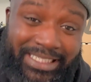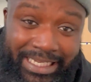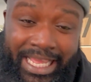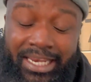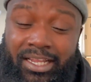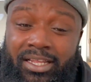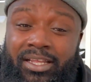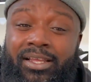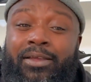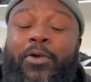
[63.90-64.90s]
again,
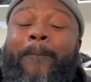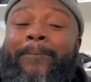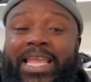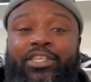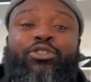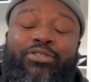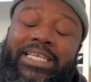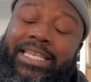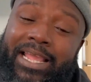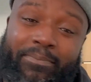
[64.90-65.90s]
make sure to
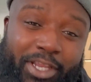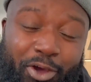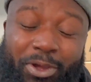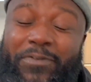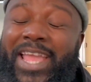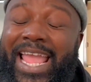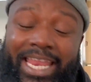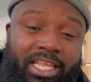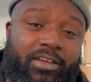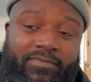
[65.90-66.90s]
let me know if
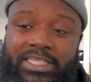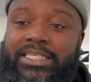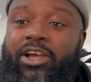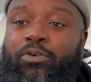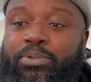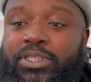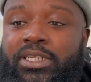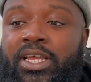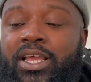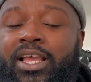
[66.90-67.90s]
any of this helps,
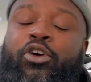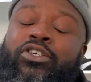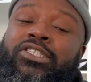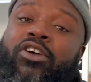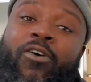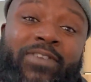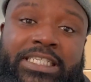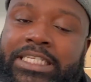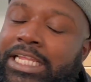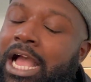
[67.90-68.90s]
because
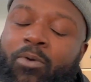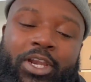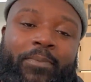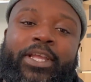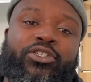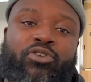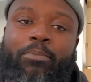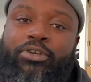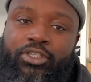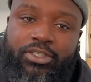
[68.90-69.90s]
obviously I want to make sure I'm
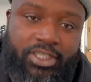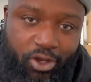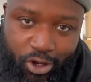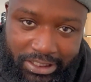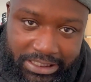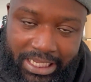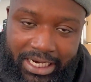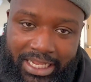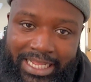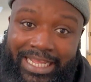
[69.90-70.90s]
producing content
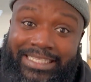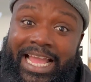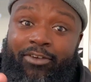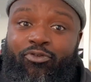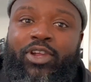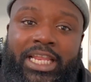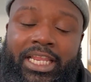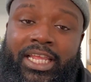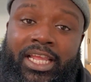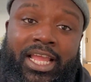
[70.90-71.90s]
that
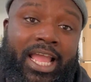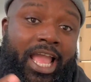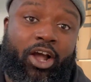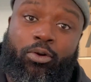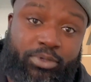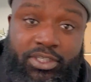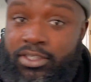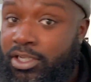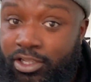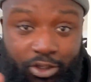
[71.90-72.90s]
really helps
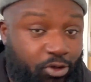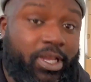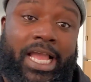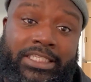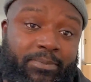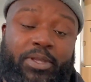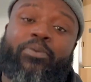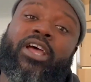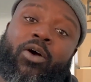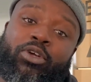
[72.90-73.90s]
you guys, the people
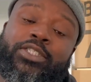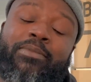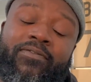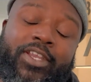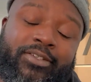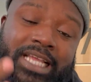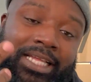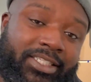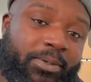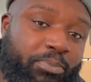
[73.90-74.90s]
that are watching my videos
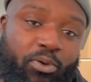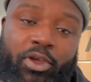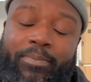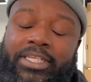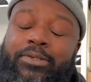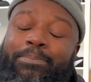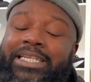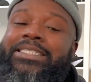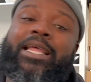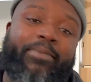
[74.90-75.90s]
and supporting me. So
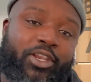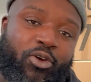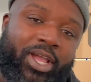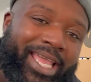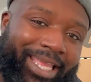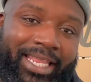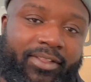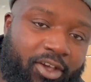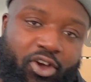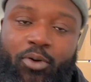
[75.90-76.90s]
please let me know in
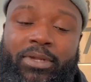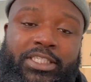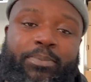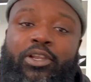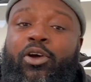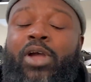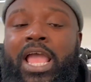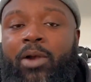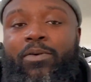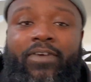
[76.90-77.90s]
the comments below.
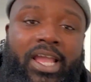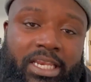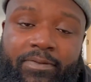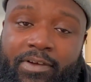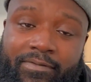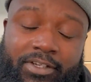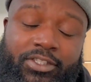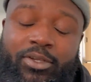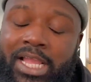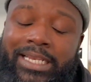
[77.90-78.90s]
And without any further
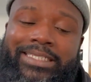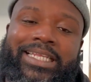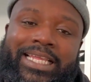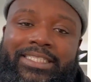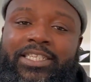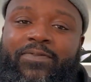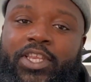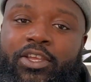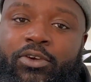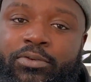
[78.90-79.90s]
ado, let's get into the
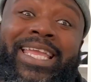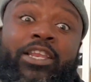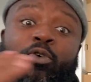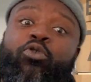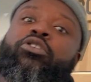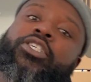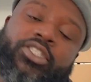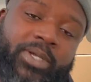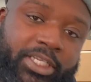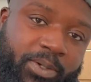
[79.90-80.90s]
video. In August
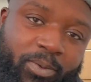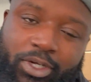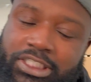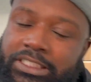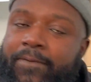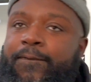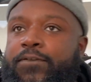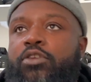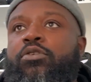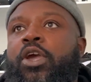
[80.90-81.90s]
2021, just a
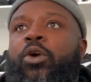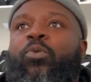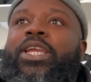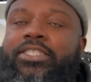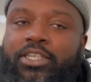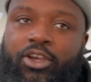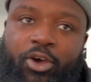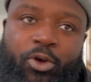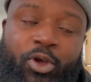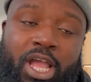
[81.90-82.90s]
few weeks
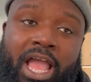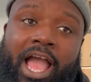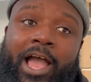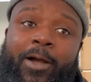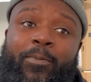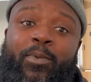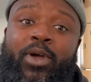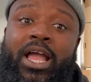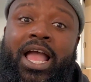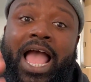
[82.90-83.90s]
ago,
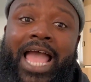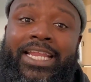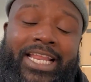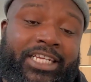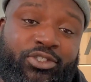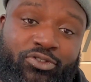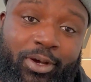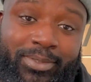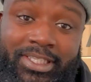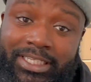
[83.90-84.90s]
Adidas
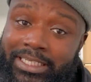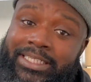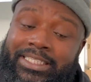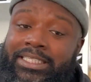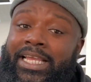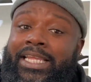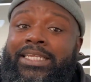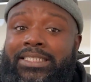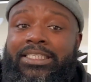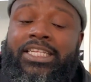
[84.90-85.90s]
dropped Yeezy Day
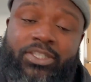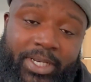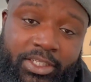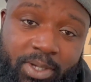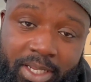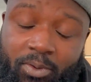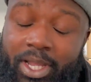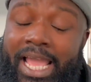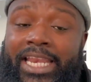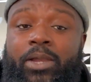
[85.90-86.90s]
2021,
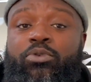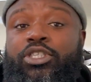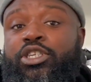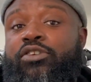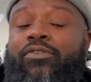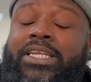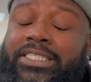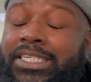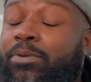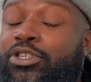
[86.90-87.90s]
and it was
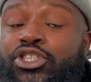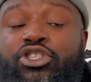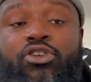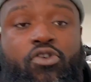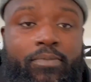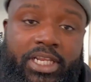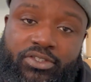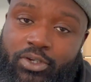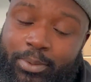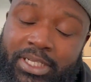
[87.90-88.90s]
crazy. There were so many
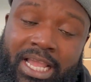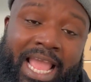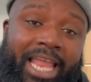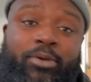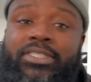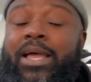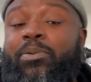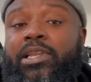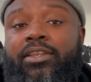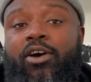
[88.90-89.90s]
drops and it was
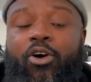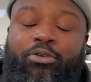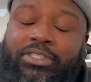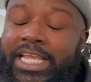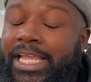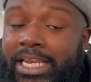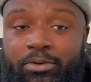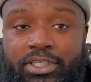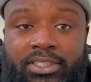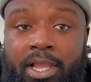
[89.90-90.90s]
happening the whole day, and it
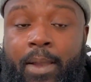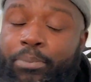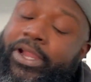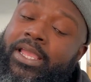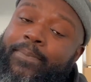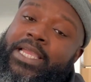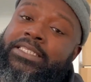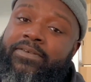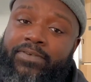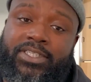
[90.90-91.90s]
was pretty
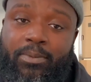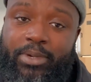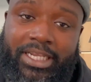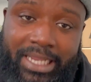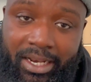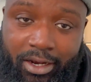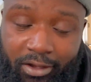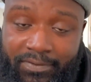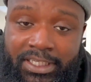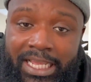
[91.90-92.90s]
amazing for somebody that
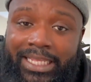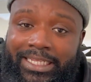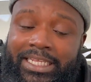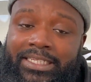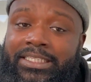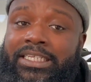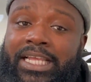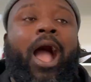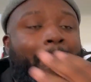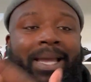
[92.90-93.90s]
loves
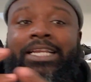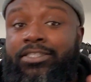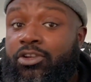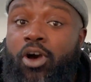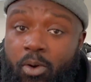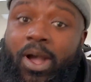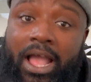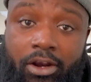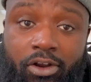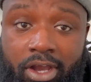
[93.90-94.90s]
Yeezy. I managed to cop quite
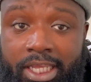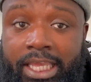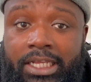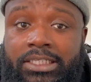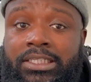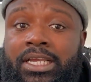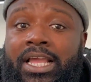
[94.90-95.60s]
a lot of kicks,